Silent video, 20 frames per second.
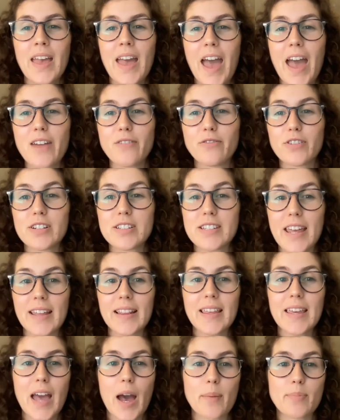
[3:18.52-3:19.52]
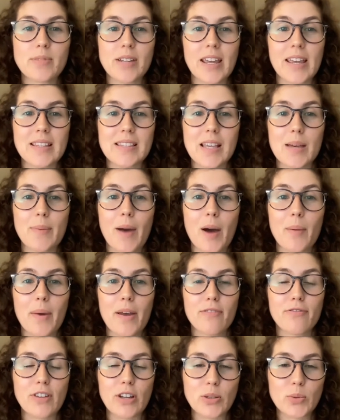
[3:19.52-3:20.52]
And for daily updates about
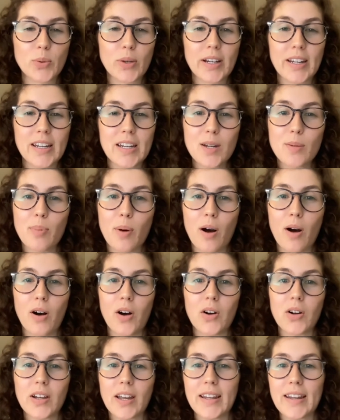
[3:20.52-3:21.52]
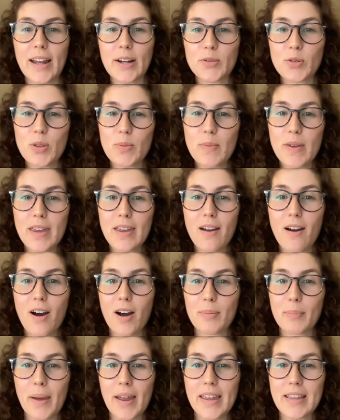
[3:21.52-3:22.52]
my fieldwork in Nepal, connect with me
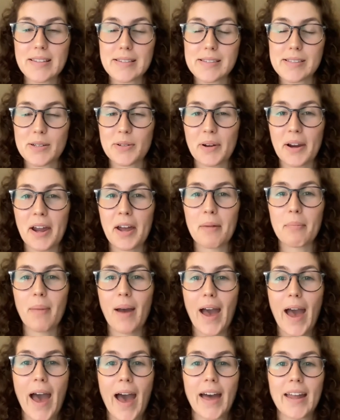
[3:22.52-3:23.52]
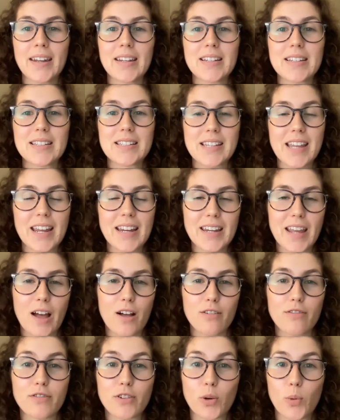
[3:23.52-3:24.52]
on my Instagram at
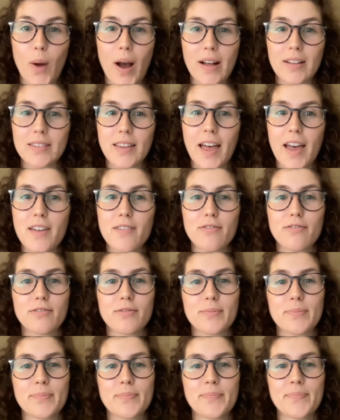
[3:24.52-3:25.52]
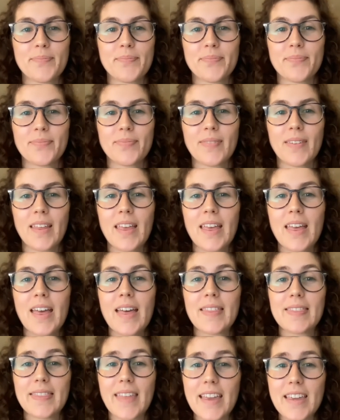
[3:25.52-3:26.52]
Danielle for Wildlife.
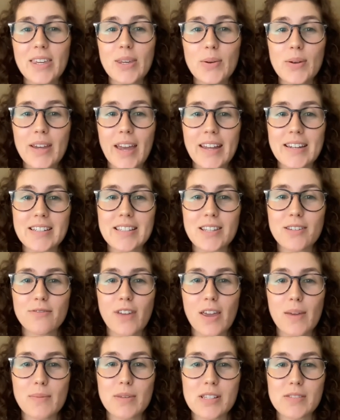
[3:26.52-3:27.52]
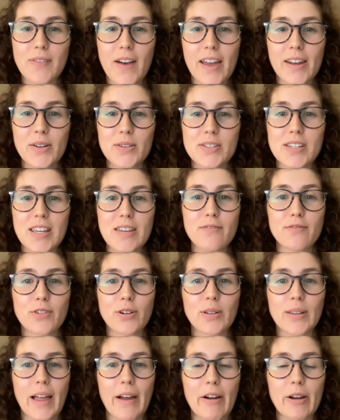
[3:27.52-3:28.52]
Thank you again to the famous Fido team for
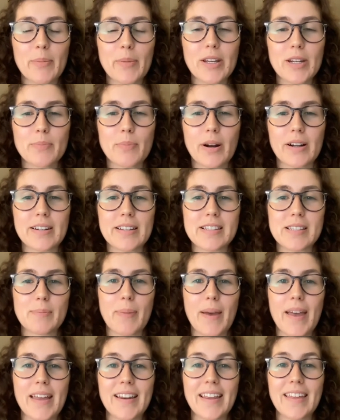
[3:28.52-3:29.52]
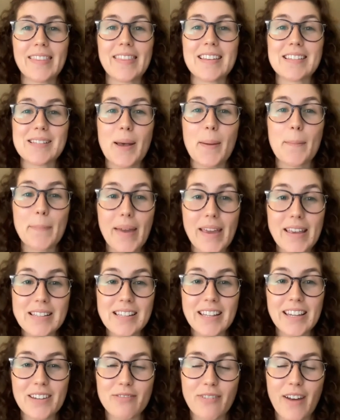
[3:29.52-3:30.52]
allowing me to participate in this
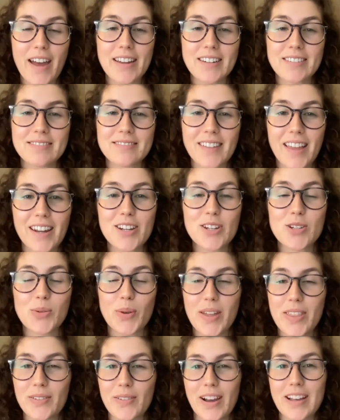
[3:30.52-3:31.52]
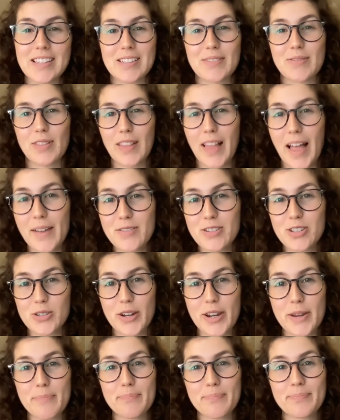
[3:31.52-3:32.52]
amazing event, and enjoy the rest of the live
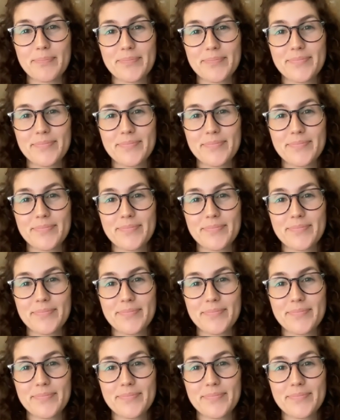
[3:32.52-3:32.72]
stream.